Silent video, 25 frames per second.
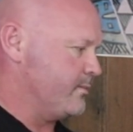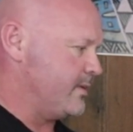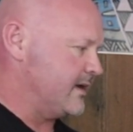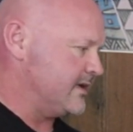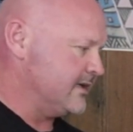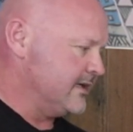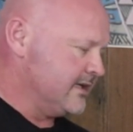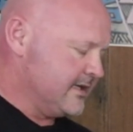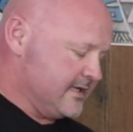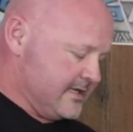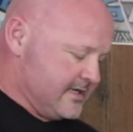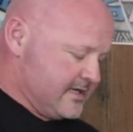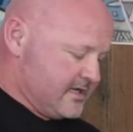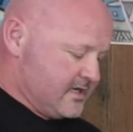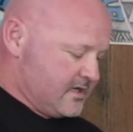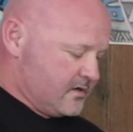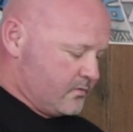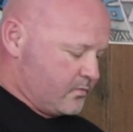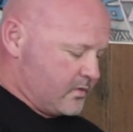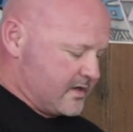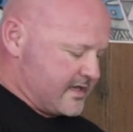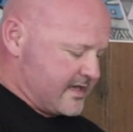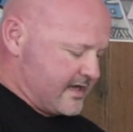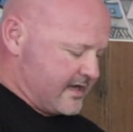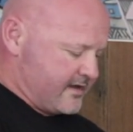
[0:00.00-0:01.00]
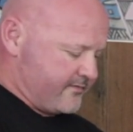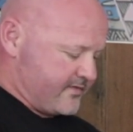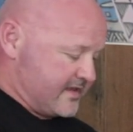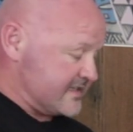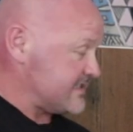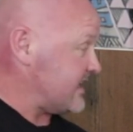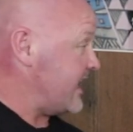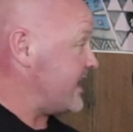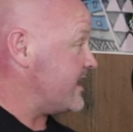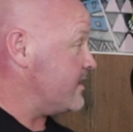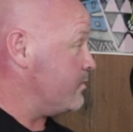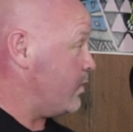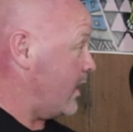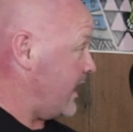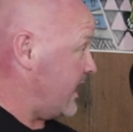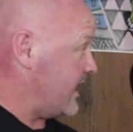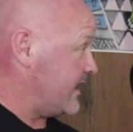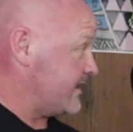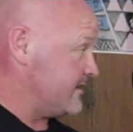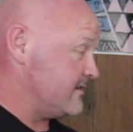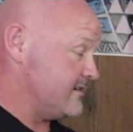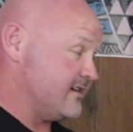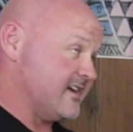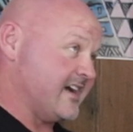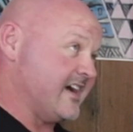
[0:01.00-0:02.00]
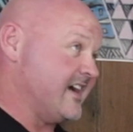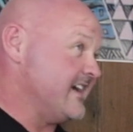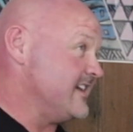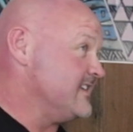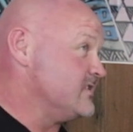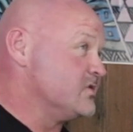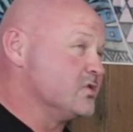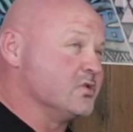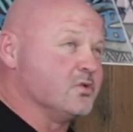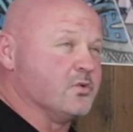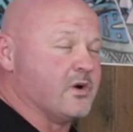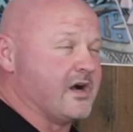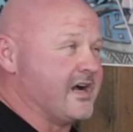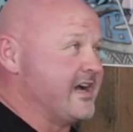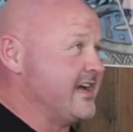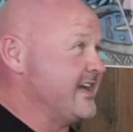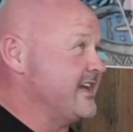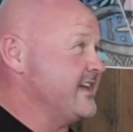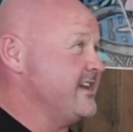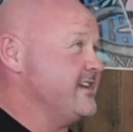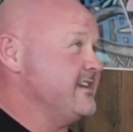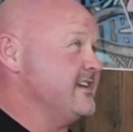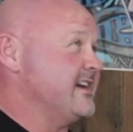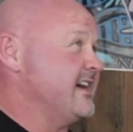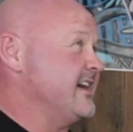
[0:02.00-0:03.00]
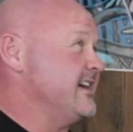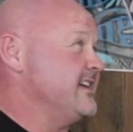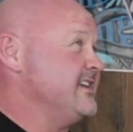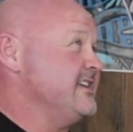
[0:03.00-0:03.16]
But there's A1, A2A,